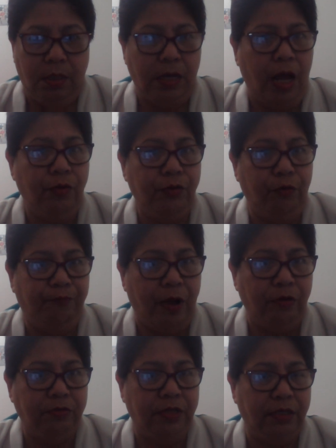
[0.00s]
And now you
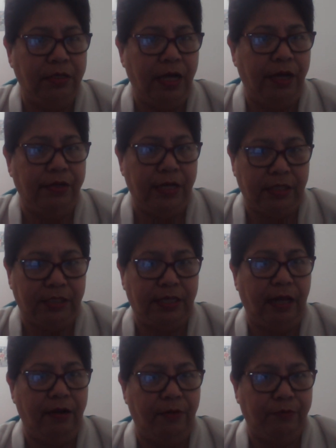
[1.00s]
found that direct
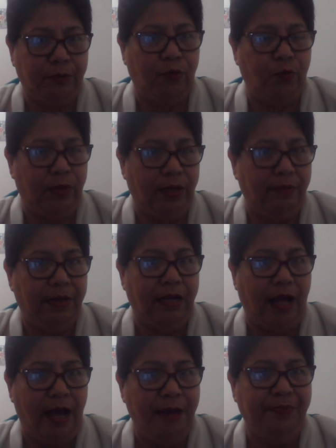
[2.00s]
seller through Wilhelmina.
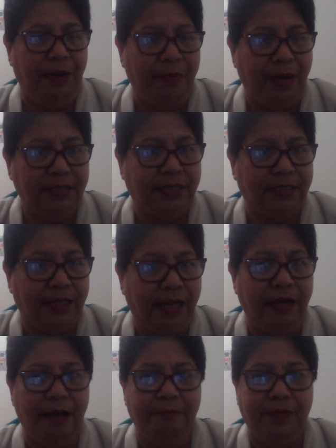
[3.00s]
I'm the mandate.
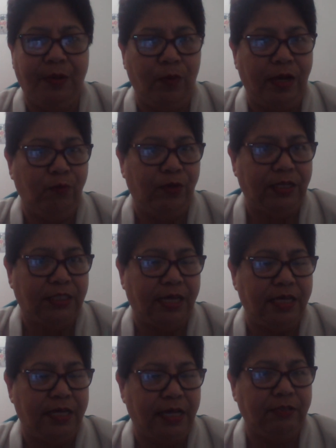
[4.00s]
I am the one will say
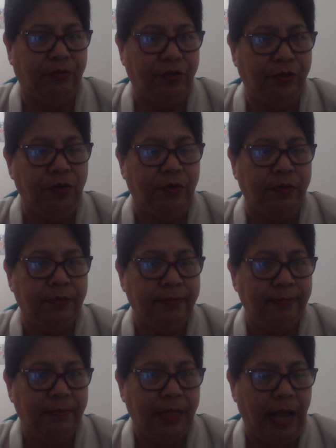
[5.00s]
yes or no.
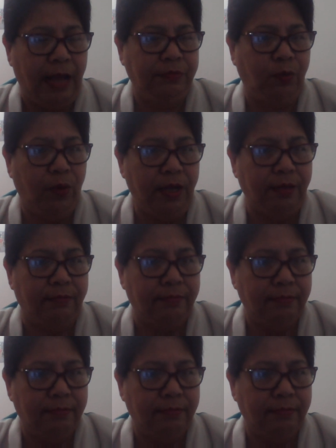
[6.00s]
I'm the one.